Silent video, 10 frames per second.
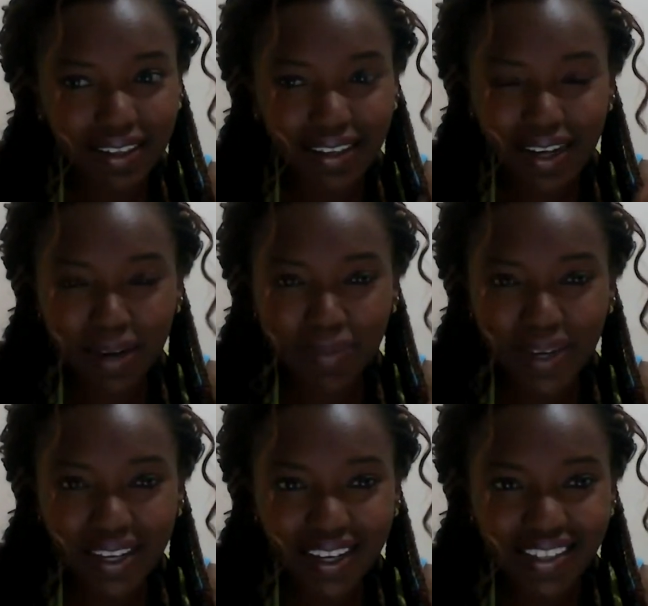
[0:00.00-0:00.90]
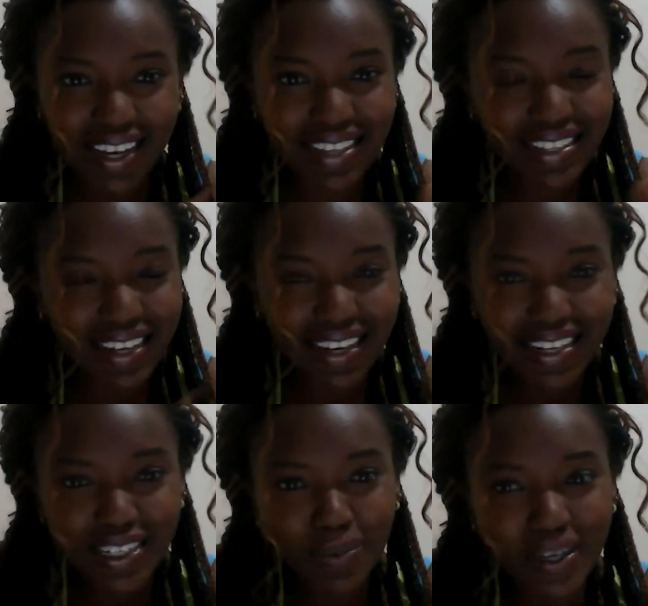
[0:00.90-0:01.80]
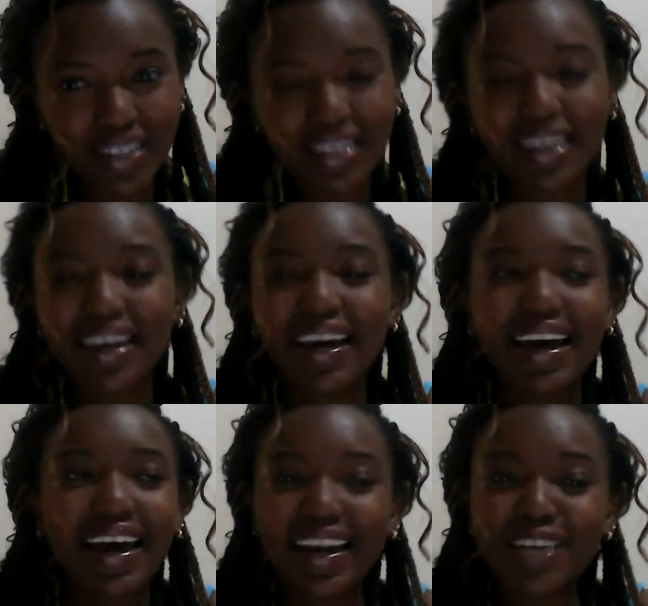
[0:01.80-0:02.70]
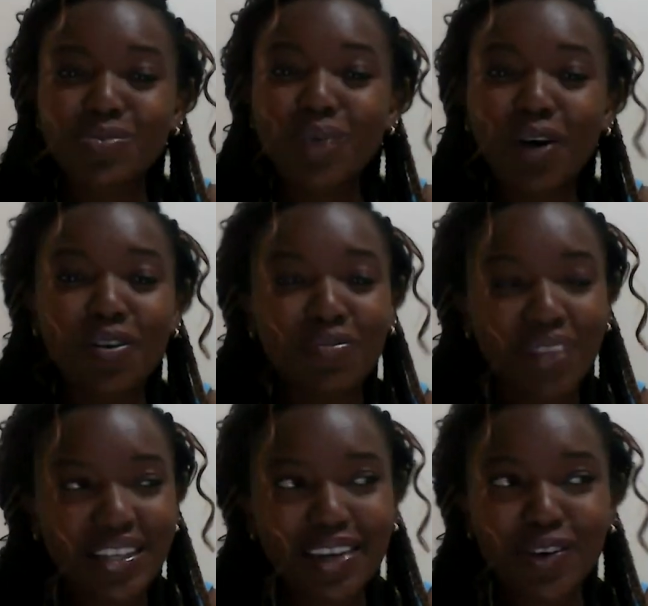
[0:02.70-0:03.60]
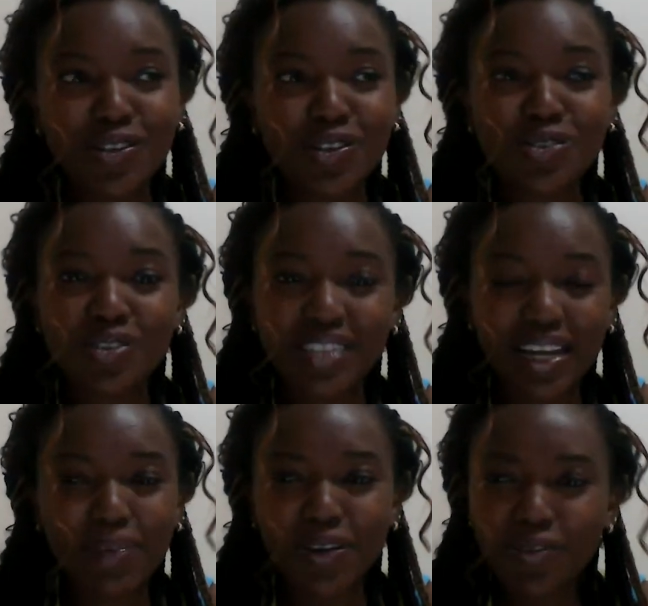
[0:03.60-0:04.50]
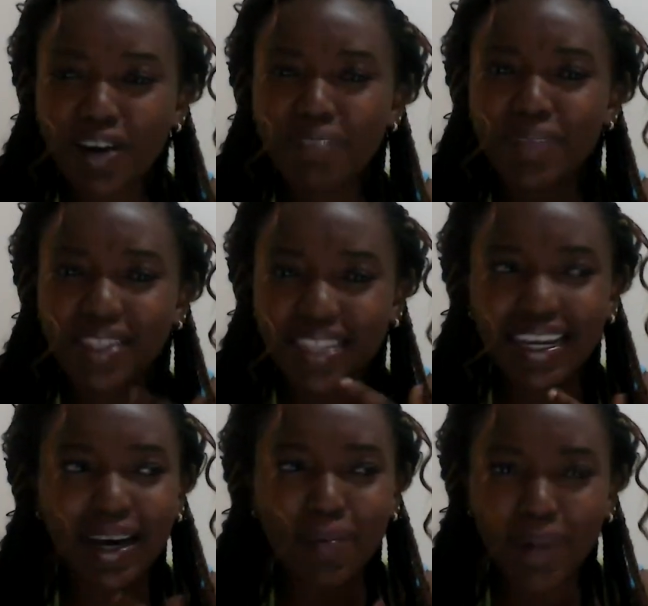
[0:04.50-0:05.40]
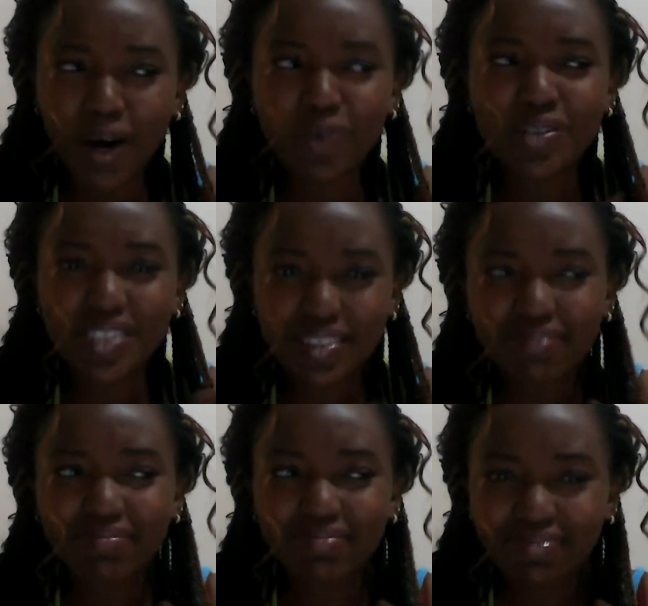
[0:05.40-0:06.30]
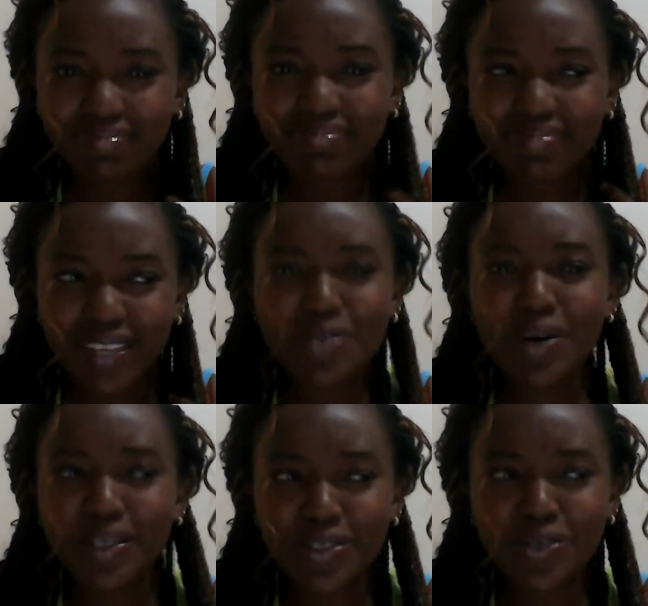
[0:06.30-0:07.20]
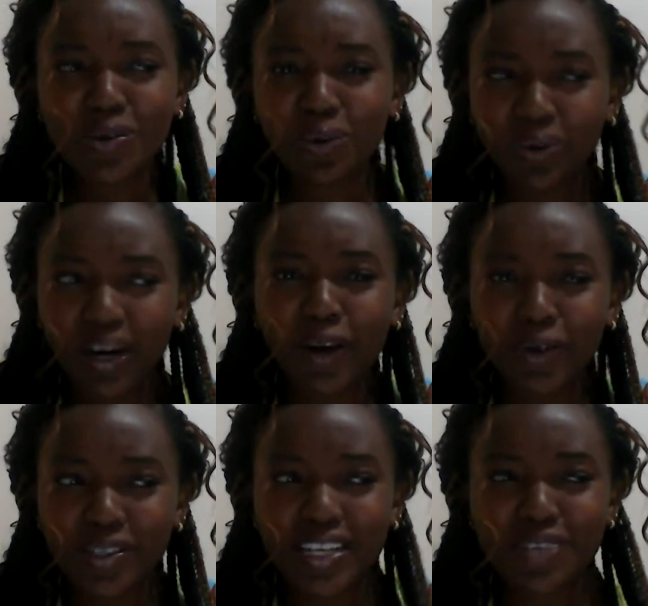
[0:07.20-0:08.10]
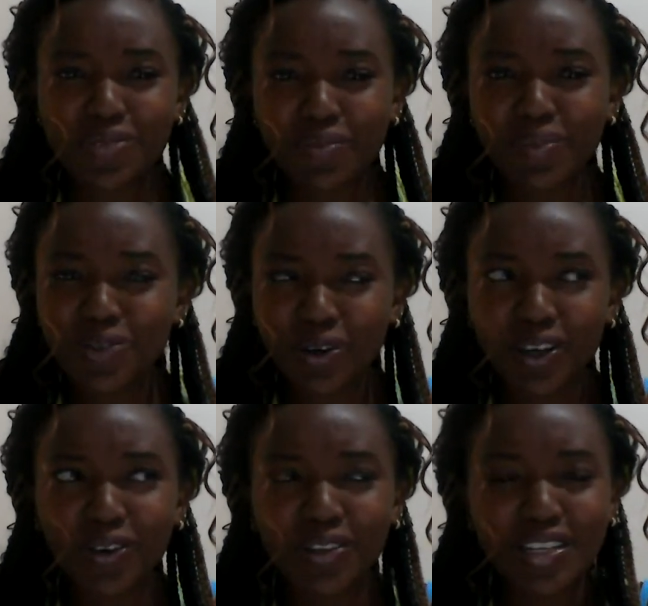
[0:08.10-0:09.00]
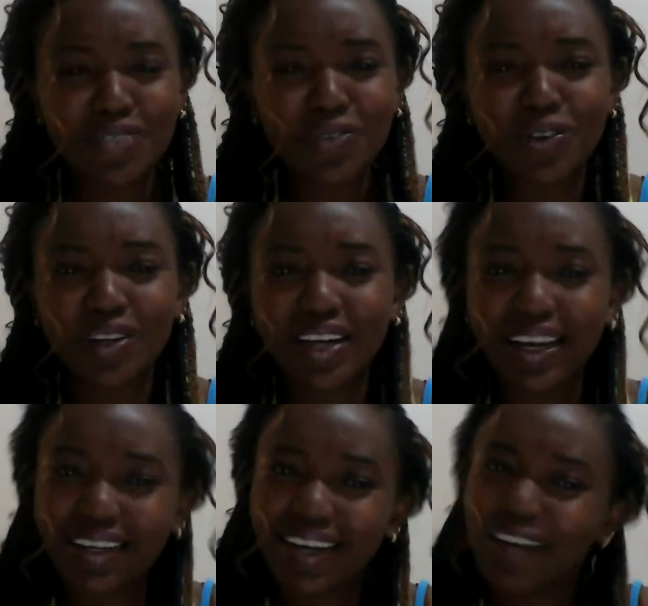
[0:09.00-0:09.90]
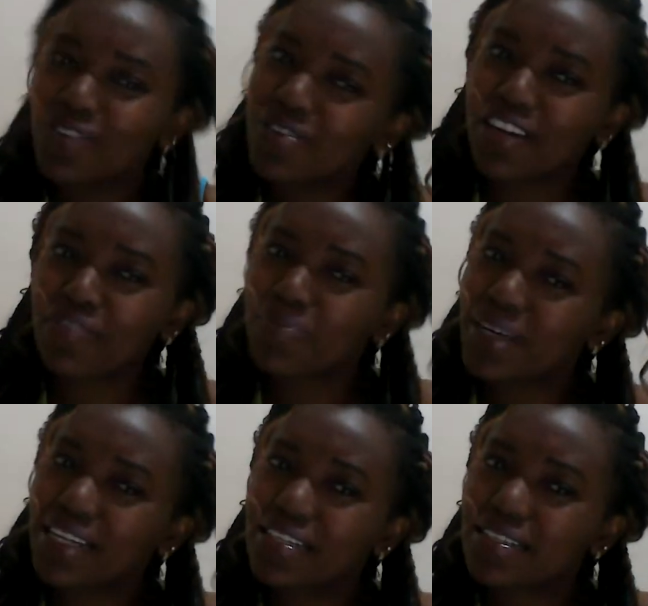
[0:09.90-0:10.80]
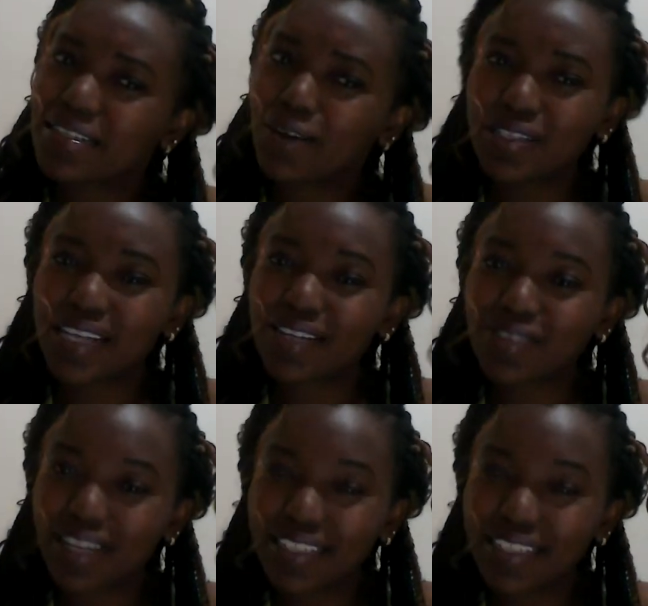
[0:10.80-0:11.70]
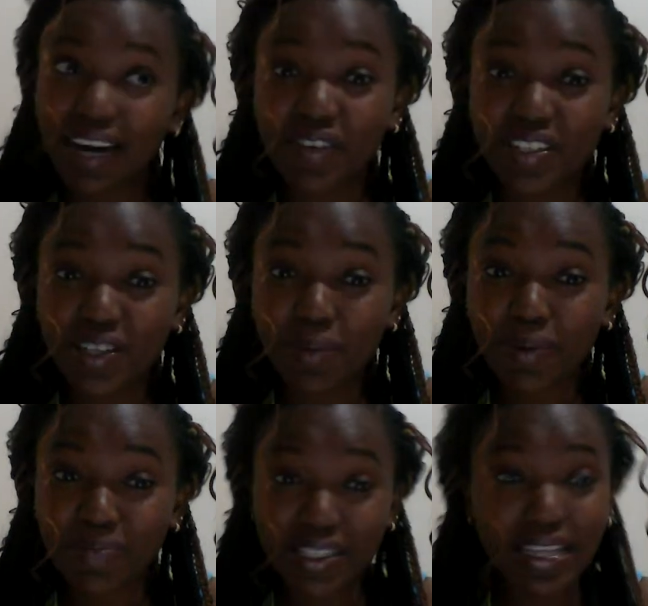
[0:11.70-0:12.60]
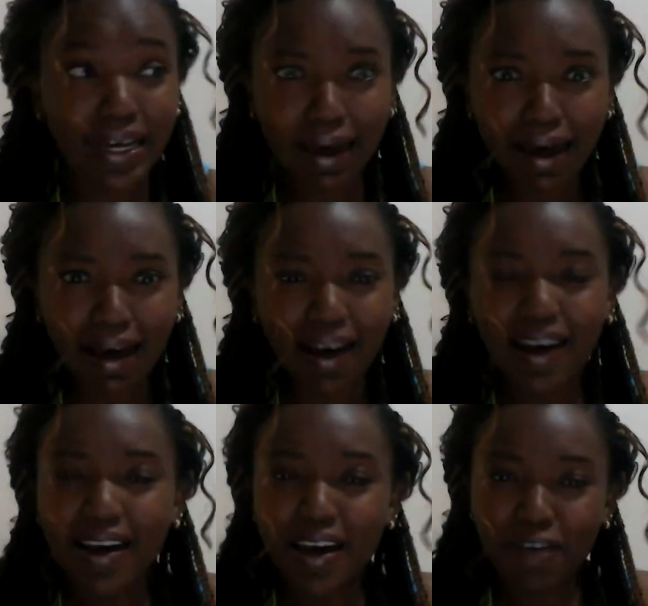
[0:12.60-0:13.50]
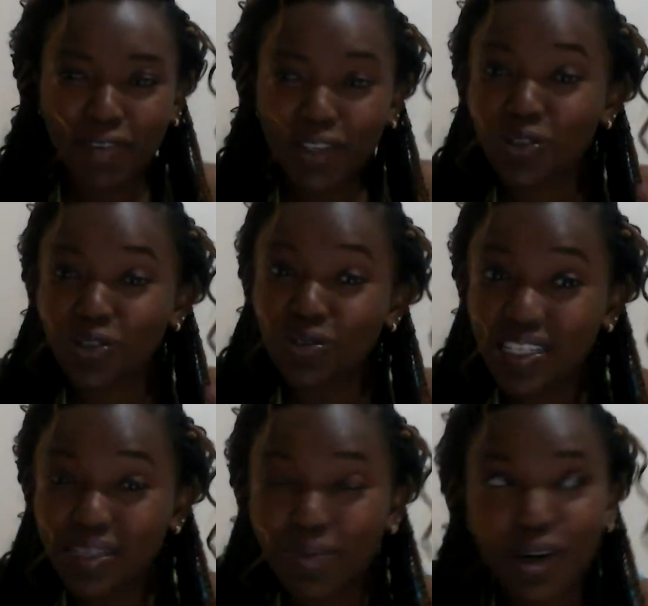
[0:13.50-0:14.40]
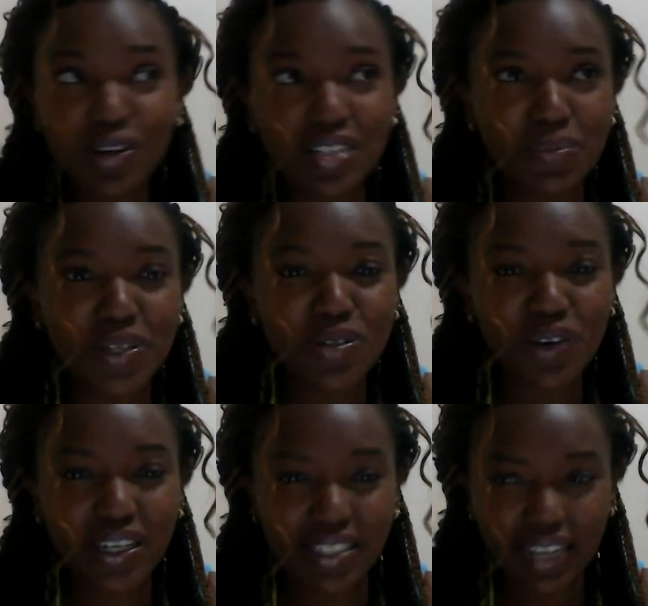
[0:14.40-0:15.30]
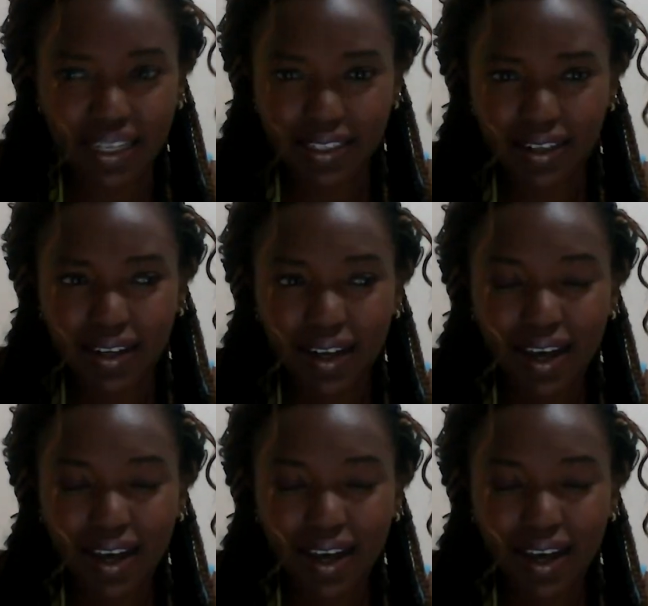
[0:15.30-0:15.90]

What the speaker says: ring me and just greet me. And as we were conversing, he was also telling me, you know, I've been thinking about so-and-so a lot as we've been talking on this phone call. Can you give me his contact so that I can reach him? I'm just like, yeah. In fact, you should reach him because he'll be so excited.